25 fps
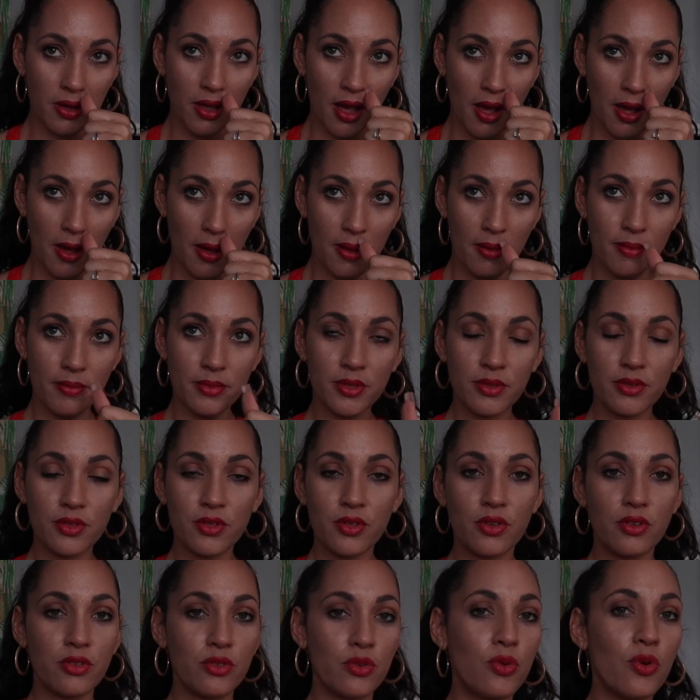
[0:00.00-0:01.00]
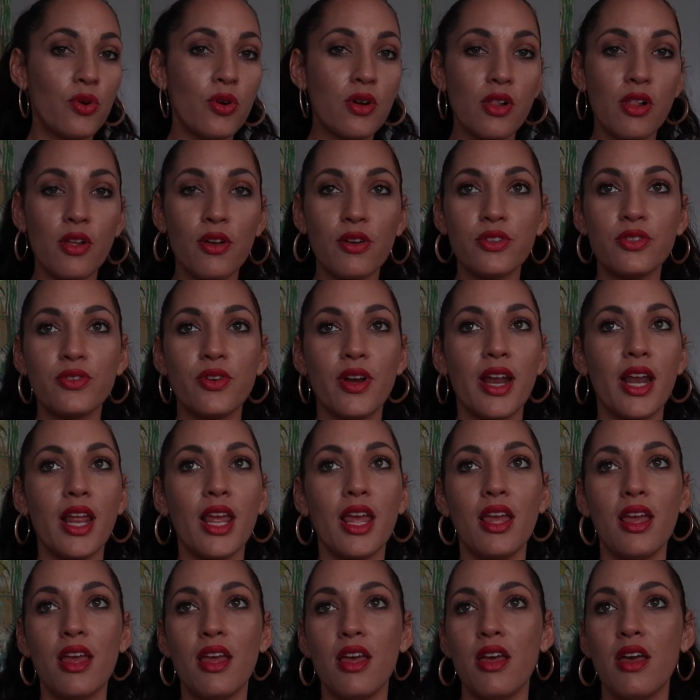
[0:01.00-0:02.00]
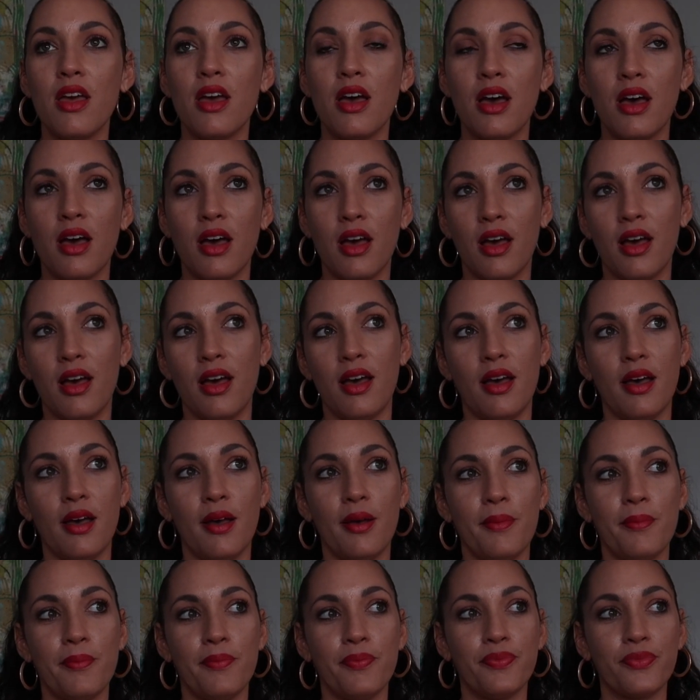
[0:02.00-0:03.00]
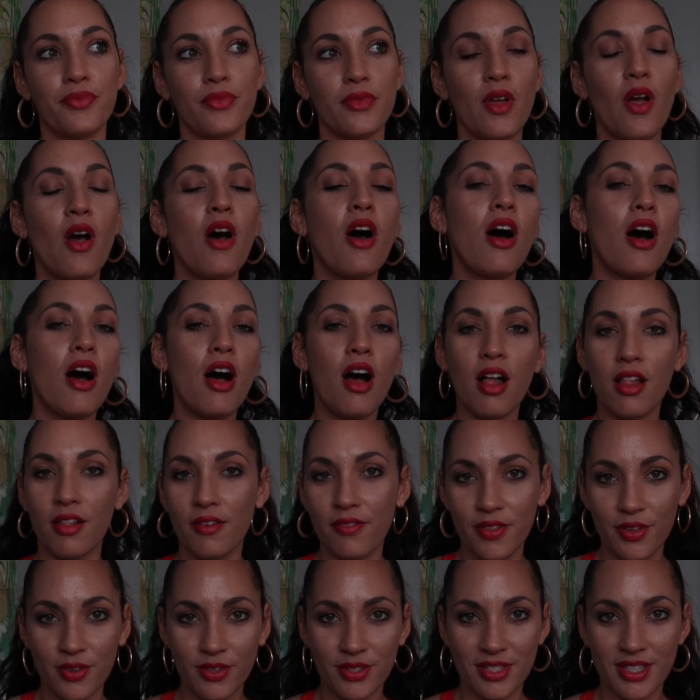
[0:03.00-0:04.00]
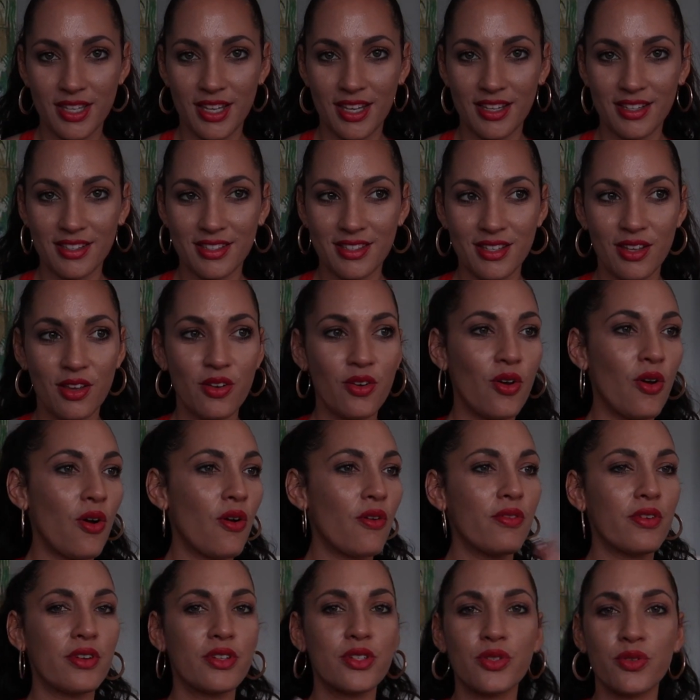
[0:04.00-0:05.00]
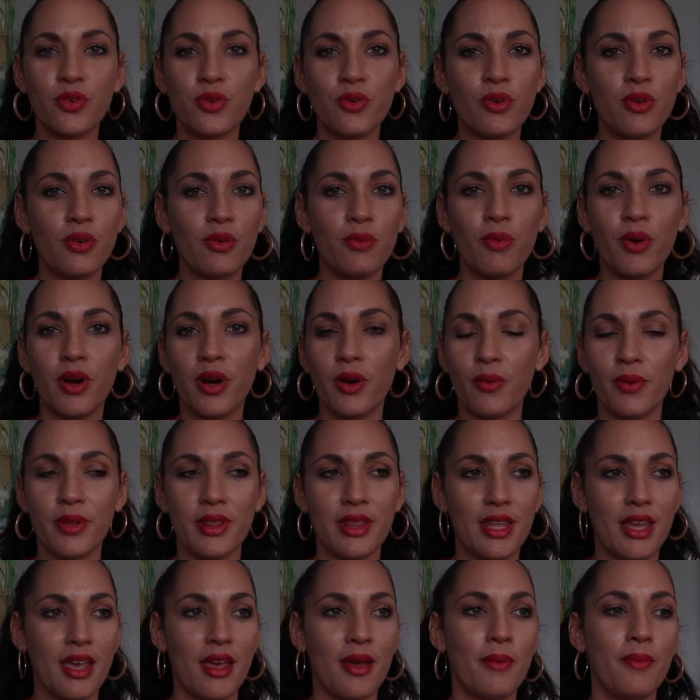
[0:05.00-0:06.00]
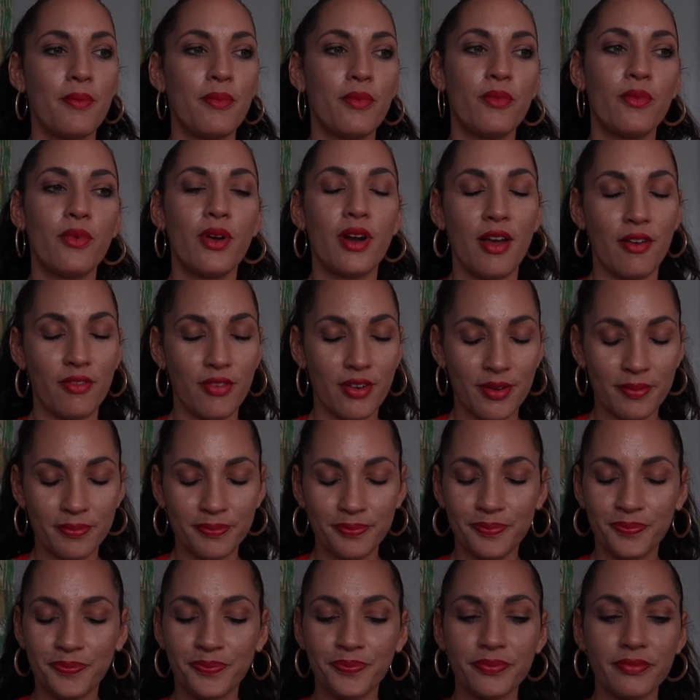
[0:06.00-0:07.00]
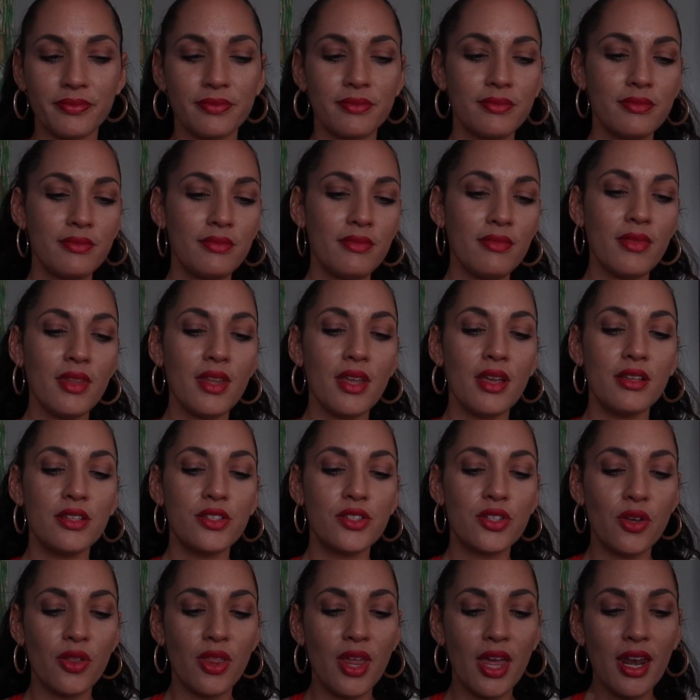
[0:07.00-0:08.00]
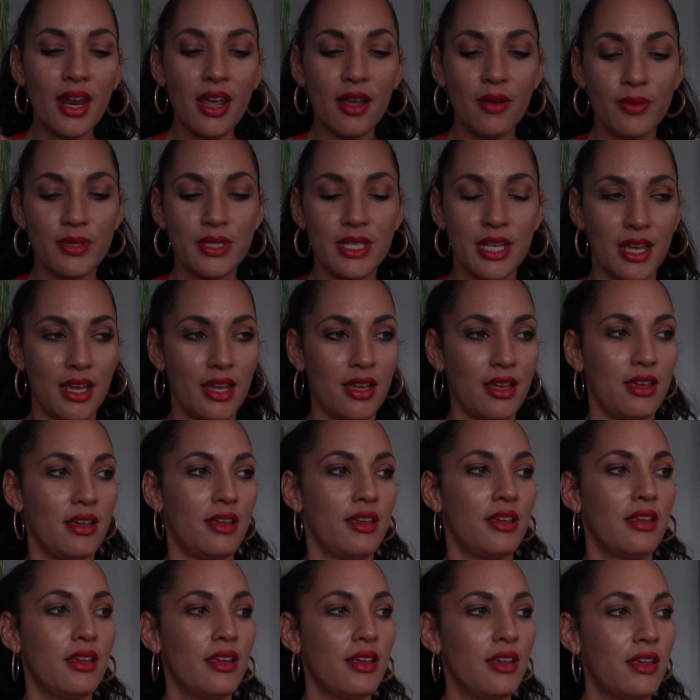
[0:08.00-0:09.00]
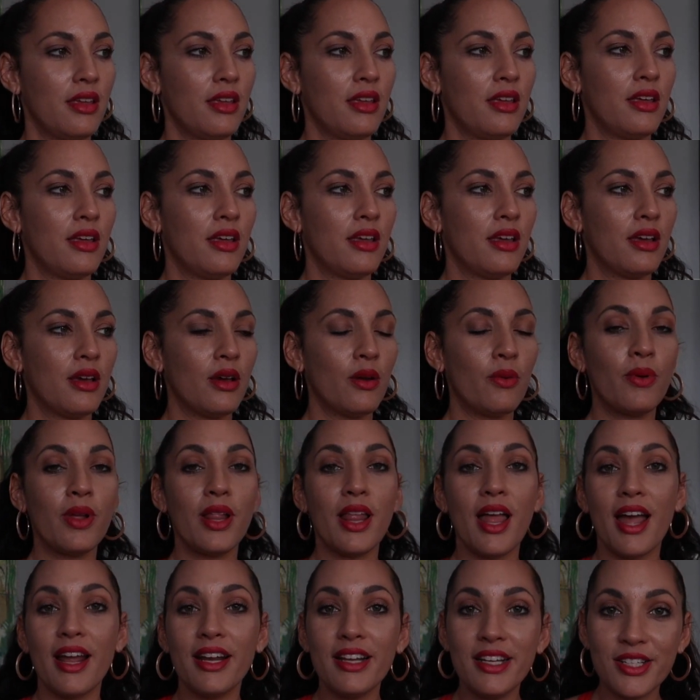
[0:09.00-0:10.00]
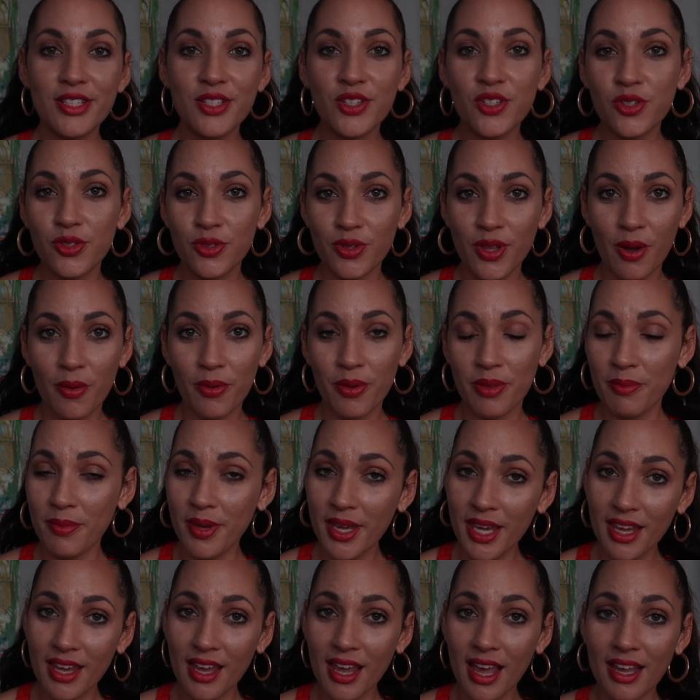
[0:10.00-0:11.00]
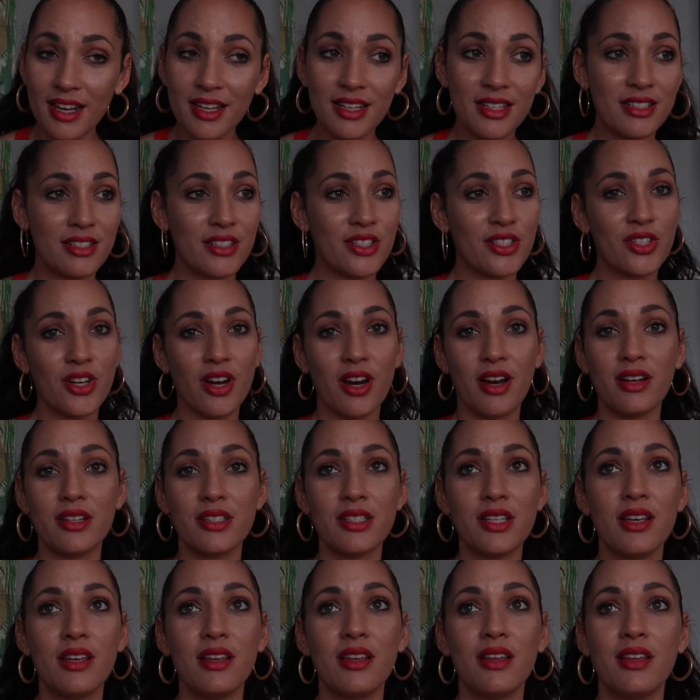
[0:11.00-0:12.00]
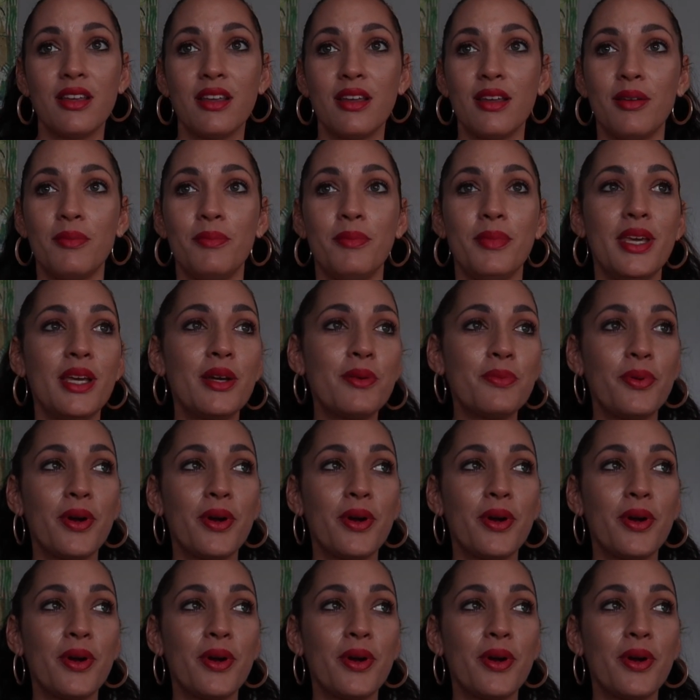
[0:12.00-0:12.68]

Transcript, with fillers: um, school clothes ready, um, all of those things. Go over school, work with them, whatever. So then I was like, well, I need to do that with me. I need to start meal